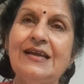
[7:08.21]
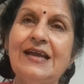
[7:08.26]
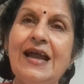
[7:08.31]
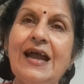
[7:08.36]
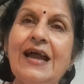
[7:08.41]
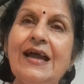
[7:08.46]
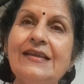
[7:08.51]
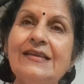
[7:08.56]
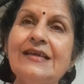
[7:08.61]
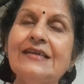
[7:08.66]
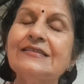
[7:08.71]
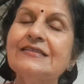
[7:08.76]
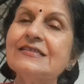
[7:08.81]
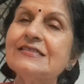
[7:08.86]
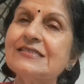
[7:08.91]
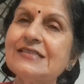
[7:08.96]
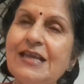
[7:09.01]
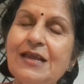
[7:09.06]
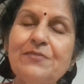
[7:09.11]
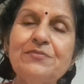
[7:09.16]
And at the
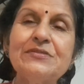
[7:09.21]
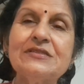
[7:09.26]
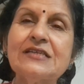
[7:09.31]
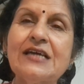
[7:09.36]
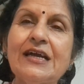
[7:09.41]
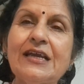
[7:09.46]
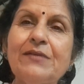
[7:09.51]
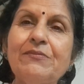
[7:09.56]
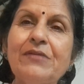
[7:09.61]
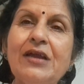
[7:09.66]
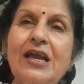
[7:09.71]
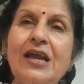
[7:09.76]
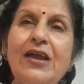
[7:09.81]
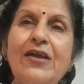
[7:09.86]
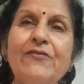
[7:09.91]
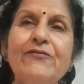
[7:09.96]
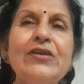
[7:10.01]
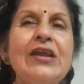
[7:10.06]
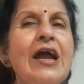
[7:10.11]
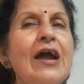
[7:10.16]
same time,
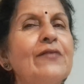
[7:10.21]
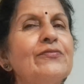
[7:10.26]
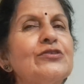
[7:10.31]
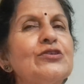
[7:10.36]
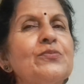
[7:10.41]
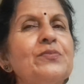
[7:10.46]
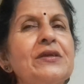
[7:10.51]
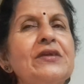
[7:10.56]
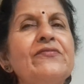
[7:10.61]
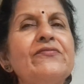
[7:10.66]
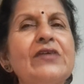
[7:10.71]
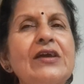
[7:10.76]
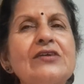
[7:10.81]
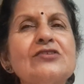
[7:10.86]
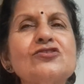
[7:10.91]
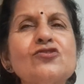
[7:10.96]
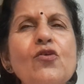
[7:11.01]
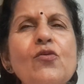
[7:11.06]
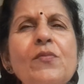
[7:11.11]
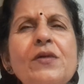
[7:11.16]
we have to be,
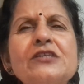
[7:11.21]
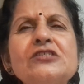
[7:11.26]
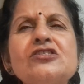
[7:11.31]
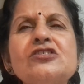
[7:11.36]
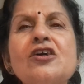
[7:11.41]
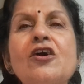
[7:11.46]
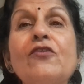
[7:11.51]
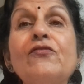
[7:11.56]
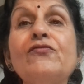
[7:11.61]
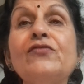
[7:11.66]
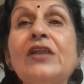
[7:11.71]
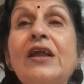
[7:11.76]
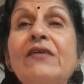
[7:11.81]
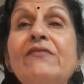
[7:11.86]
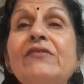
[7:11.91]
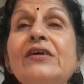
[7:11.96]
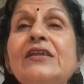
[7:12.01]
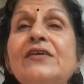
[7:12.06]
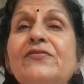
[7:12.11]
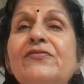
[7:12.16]
so much of
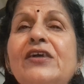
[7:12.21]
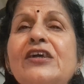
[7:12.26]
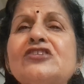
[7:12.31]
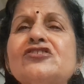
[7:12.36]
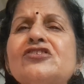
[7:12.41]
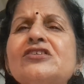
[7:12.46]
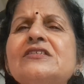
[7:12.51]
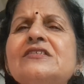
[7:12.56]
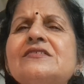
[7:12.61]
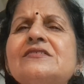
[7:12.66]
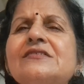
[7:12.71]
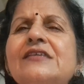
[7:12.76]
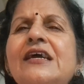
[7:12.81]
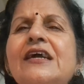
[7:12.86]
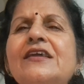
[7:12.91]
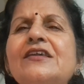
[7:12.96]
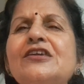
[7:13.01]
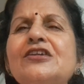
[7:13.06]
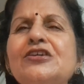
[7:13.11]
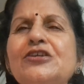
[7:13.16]
love and affection is
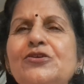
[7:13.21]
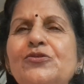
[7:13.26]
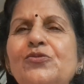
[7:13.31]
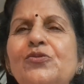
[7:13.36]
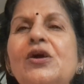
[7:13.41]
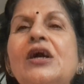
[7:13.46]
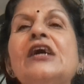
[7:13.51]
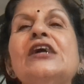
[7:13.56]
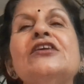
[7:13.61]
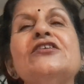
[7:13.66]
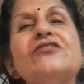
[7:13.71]
there in you.